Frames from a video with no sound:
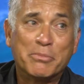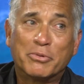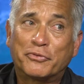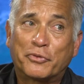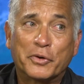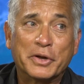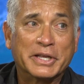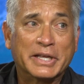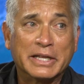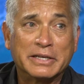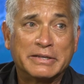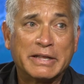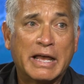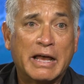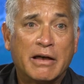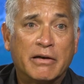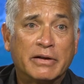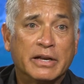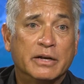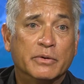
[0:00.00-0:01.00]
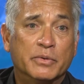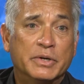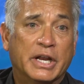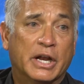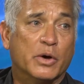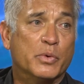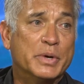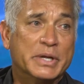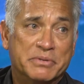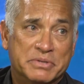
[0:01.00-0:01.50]
before you get down, and you
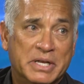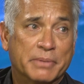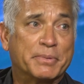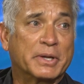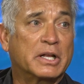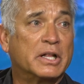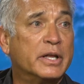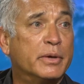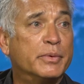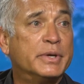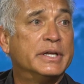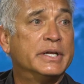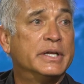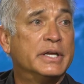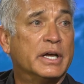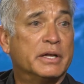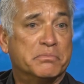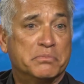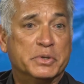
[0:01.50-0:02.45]
know we typically we uh,